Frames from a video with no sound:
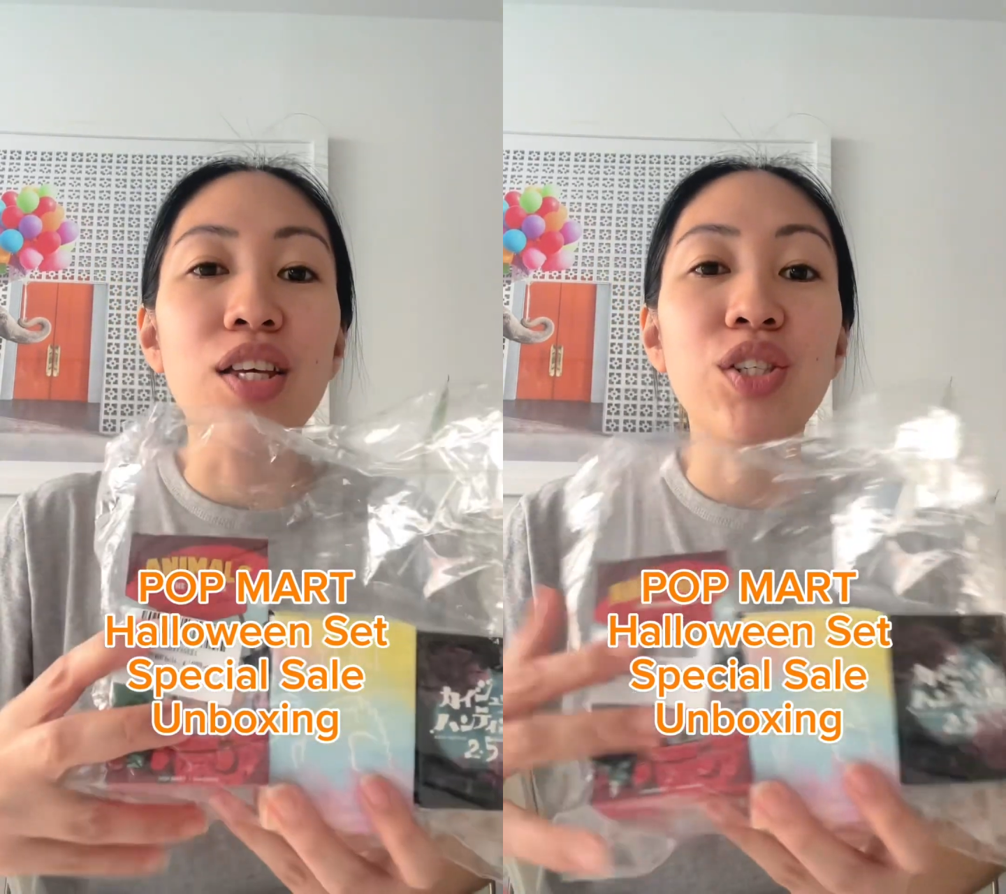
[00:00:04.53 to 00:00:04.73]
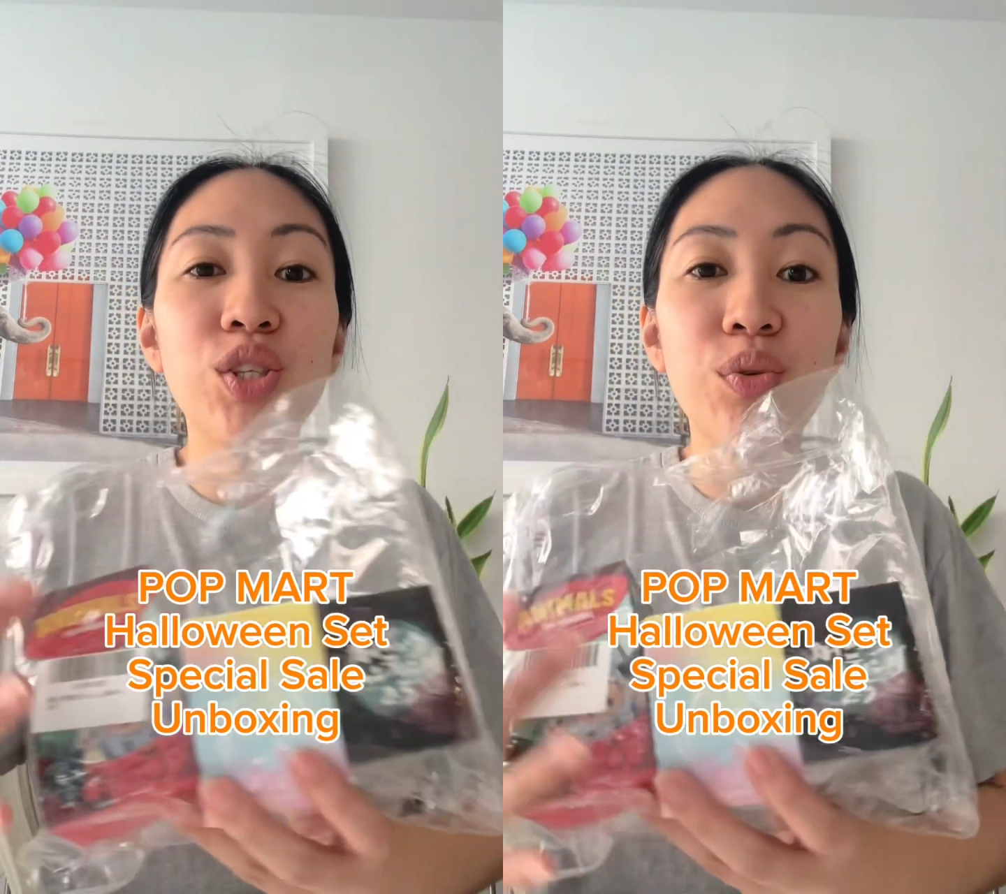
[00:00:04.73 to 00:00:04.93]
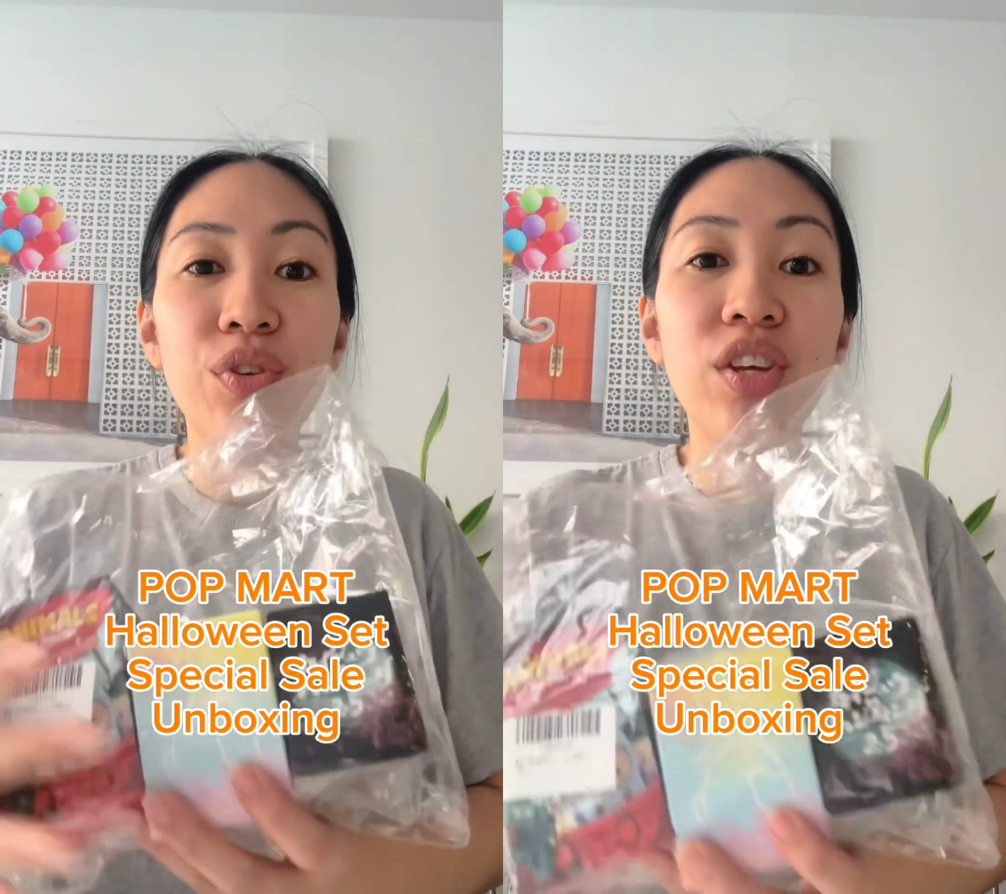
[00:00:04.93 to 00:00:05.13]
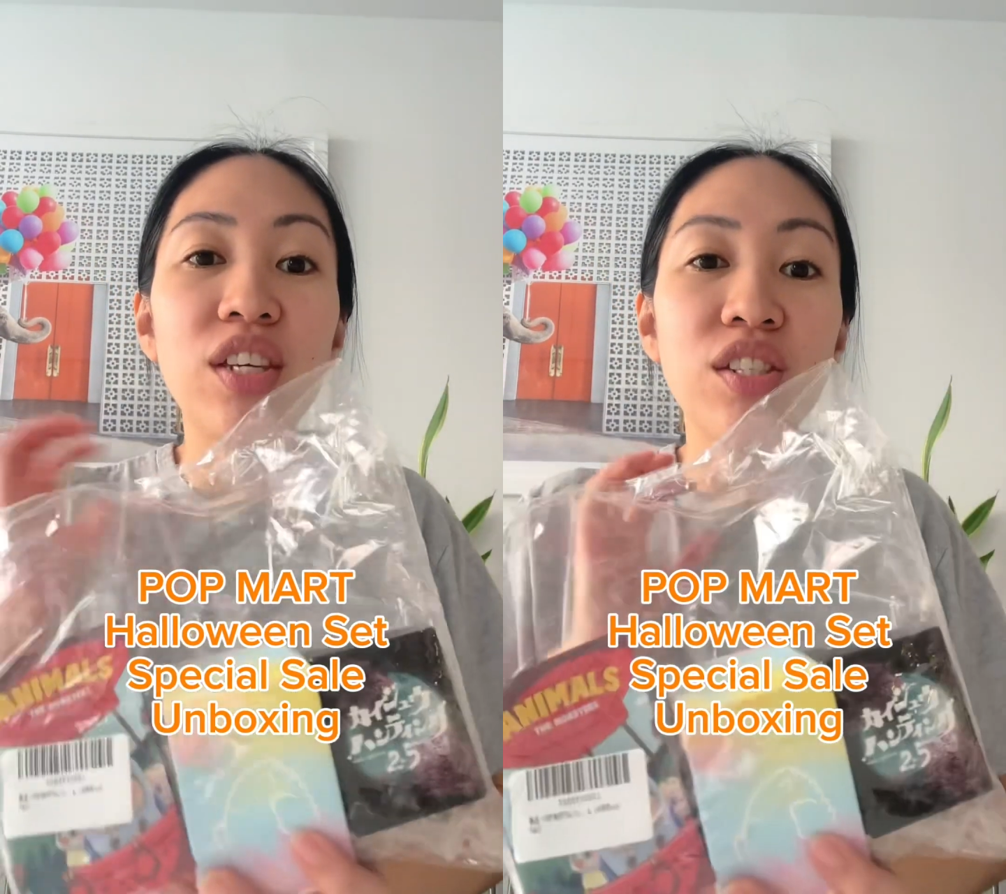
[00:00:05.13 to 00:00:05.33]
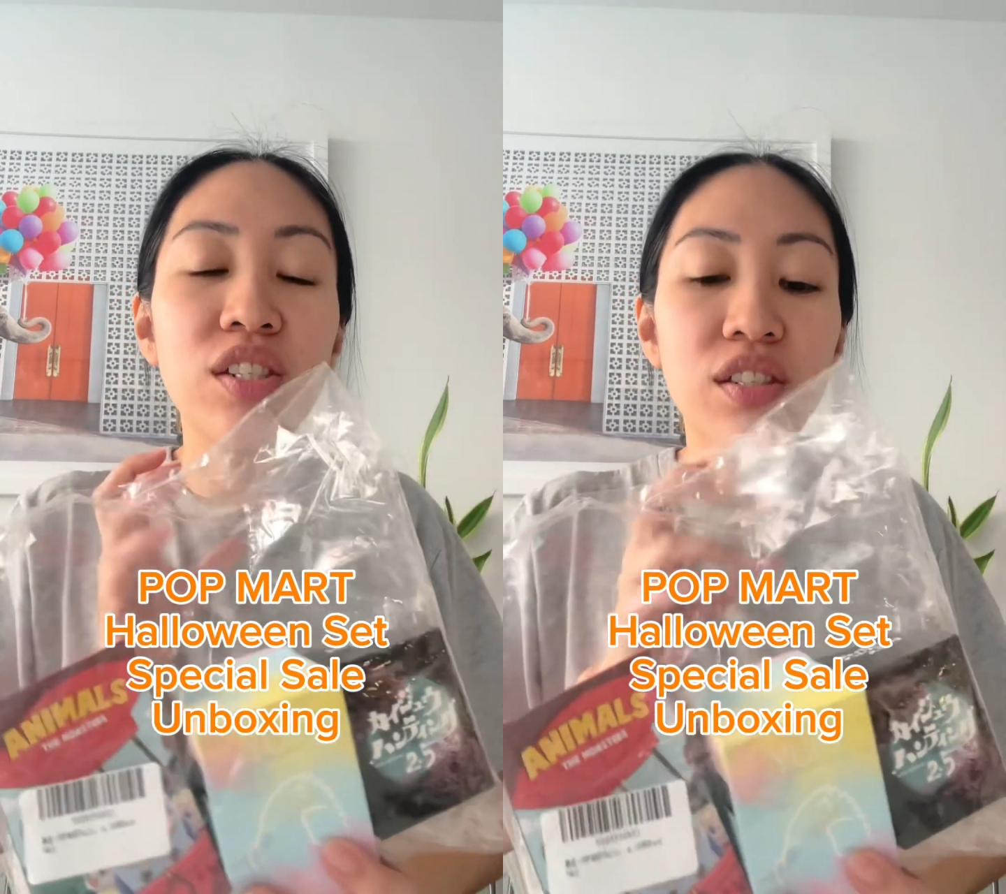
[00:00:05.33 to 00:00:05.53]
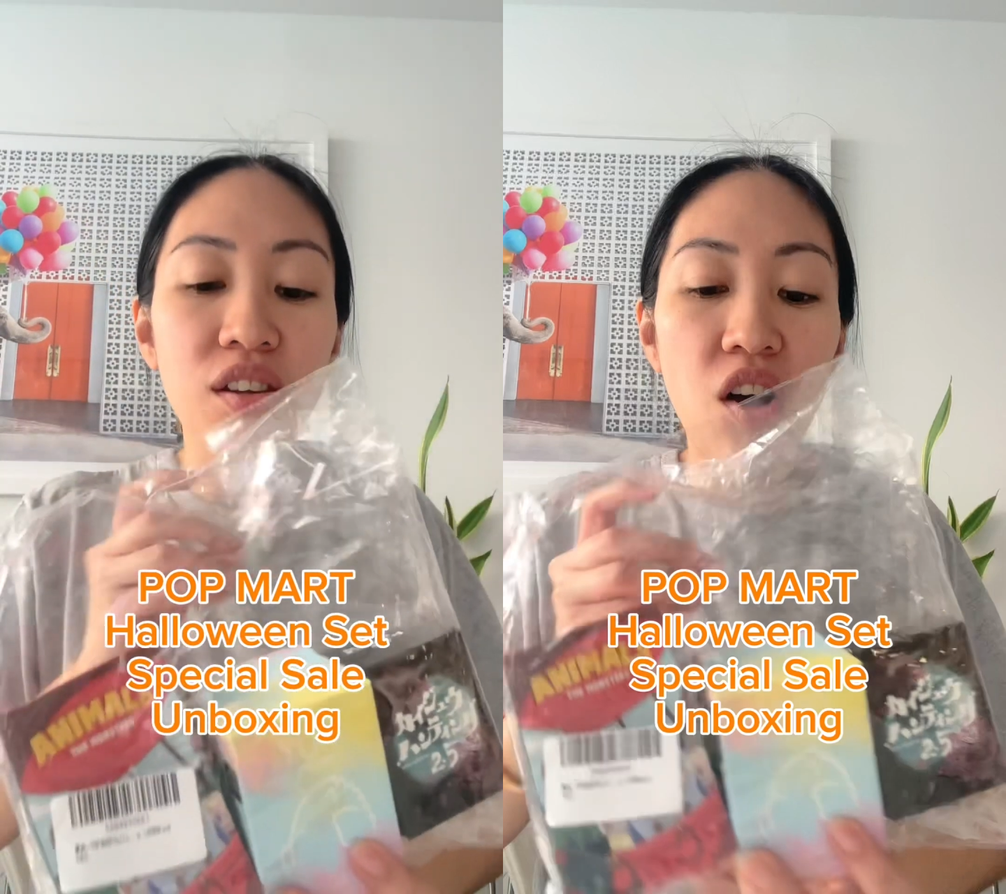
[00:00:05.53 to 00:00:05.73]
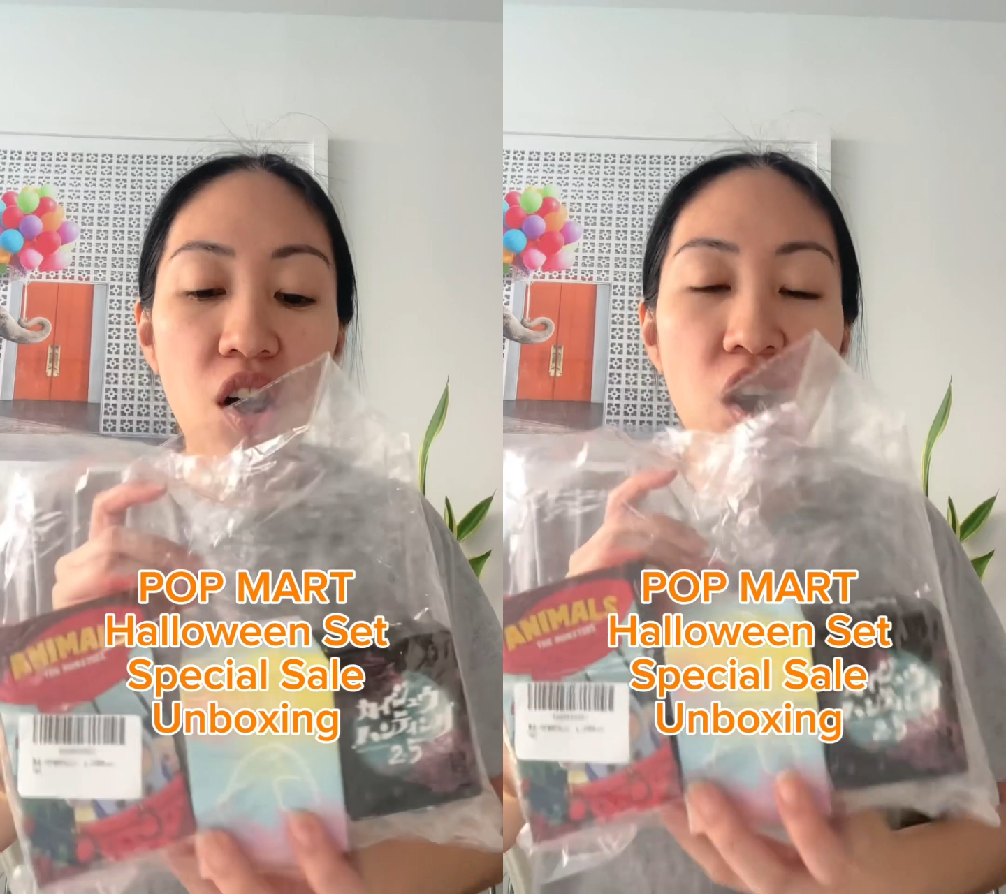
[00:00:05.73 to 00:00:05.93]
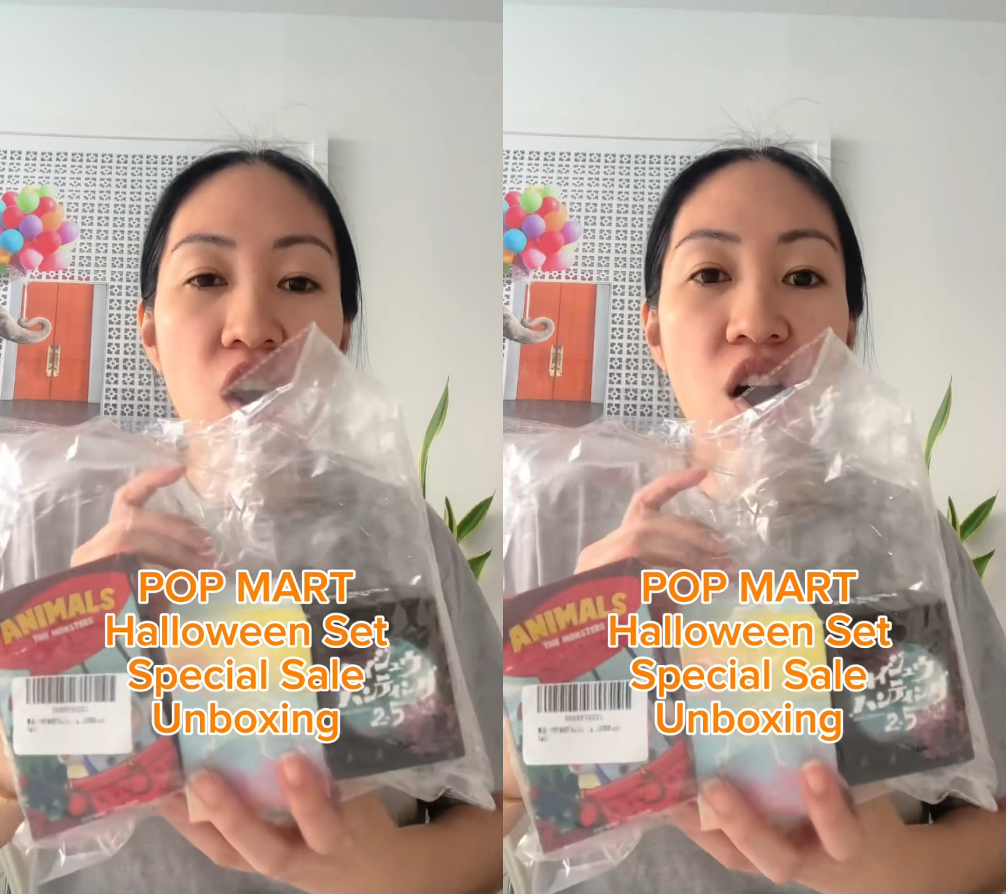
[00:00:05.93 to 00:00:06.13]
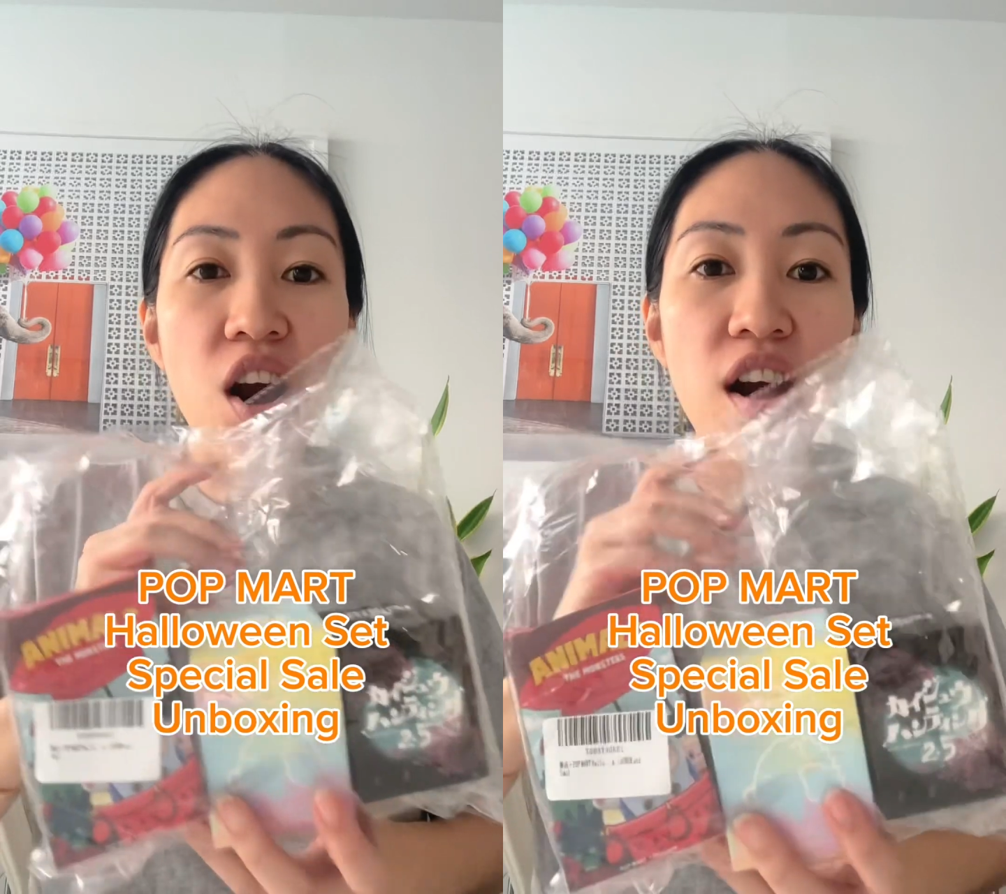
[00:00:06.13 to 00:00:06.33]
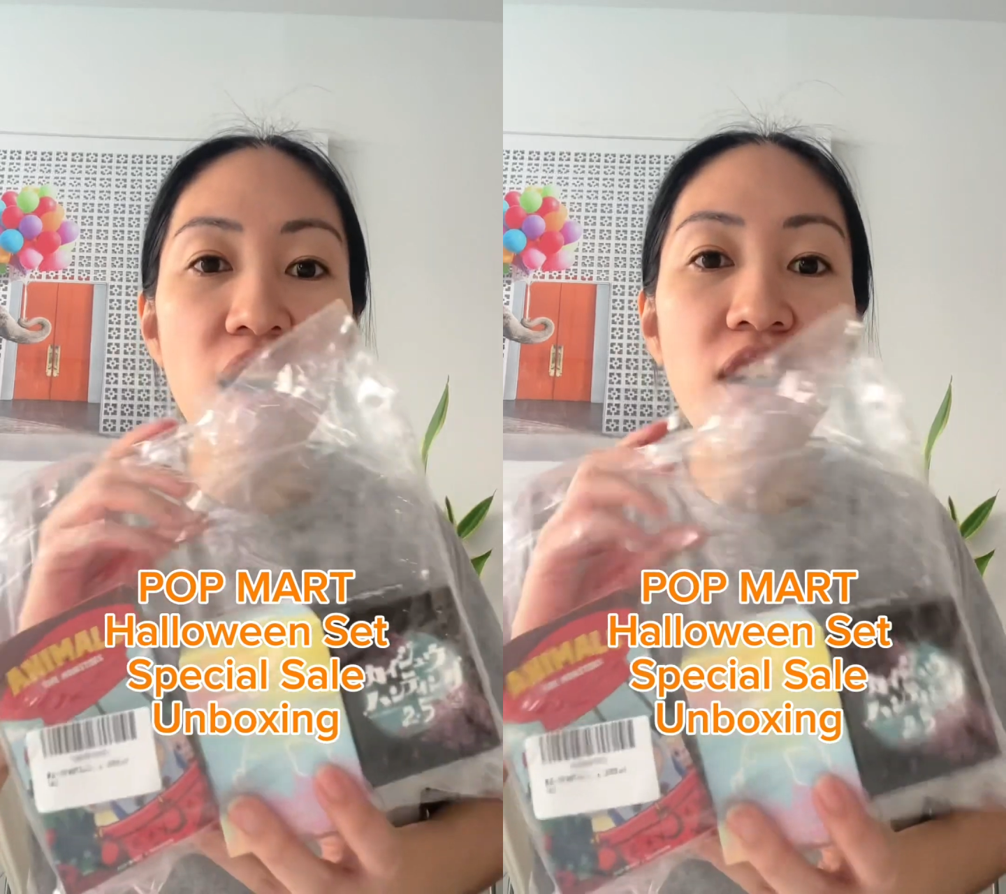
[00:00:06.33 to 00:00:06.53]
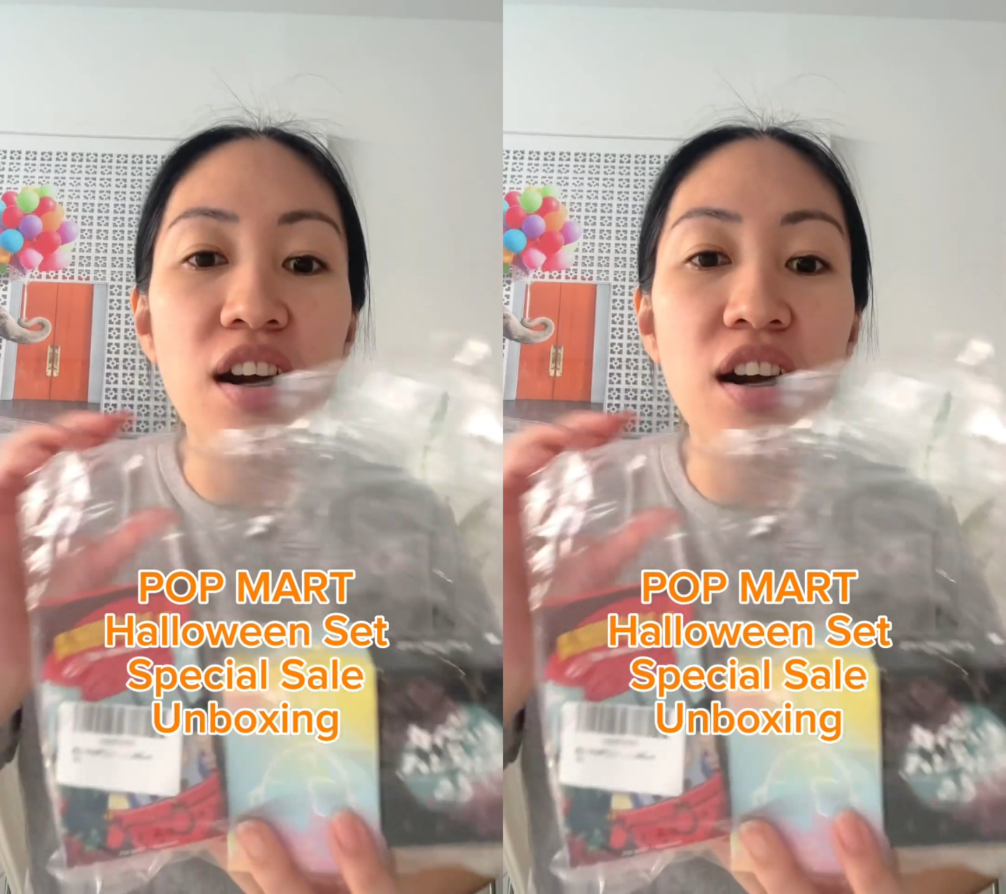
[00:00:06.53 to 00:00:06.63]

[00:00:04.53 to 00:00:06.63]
So these are